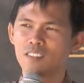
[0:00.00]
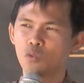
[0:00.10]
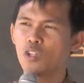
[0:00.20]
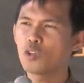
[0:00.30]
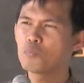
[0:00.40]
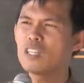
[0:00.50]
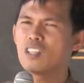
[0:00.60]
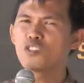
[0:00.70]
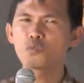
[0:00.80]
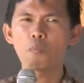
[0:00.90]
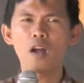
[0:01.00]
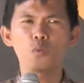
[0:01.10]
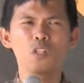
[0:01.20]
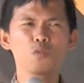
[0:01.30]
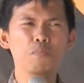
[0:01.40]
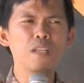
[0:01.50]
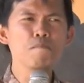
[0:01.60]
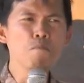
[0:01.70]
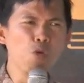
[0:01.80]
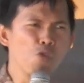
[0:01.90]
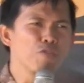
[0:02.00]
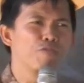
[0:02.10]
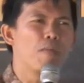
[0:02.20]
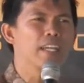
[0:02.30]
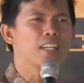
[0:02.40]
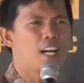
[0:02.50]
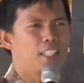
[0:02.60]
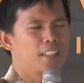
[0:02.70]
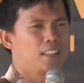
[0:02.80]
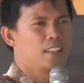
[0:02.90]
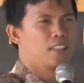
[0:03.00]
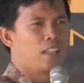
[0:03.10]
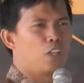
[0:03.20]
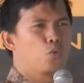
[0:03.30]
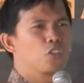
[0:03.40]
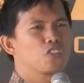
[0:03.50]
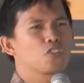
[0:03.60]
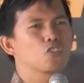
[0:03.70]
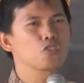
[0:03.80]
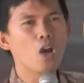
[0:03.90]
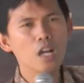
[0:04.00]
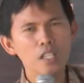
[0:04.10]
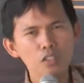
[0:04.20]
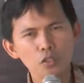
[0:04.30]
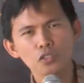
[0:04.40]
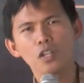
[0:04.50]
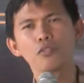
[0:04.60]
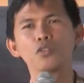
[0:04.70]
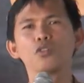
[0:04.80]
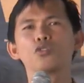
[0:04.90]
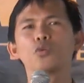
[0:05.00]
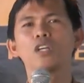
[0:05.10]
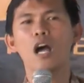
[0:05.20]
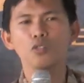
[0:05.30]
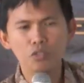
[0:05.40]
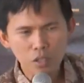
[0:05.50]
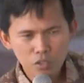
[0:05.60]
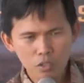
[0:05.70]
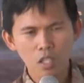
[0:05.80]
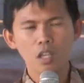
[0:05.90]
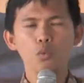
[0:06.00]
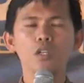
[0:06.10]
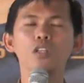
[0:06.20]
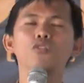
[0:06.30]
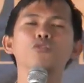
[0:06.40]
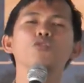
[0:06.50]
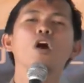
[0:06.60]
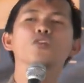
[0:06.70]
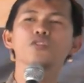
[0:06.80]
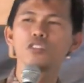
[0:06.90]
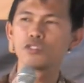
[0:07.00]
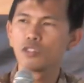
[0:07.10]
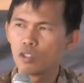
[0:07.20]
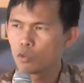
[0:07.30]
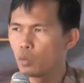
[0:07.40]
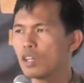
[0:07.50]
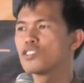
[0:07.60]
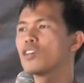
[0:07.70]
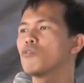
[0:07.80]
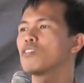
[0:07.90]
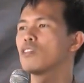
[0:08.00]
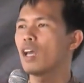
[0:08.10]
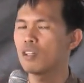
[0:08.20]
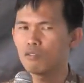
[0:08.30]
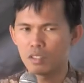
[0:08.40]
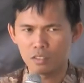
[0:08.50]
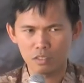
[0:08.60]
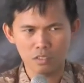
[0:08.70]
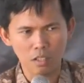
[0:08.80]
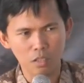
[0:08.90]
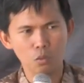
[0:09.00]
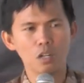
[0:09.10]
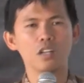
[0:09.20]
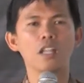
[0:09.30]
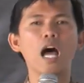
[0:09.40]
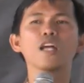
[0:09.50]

without being inspired, without being moved by God, and you were just dragging yourself, you know, doing outreach, we need to do outreach. You know, we are Seventh-day Adventists, and we are the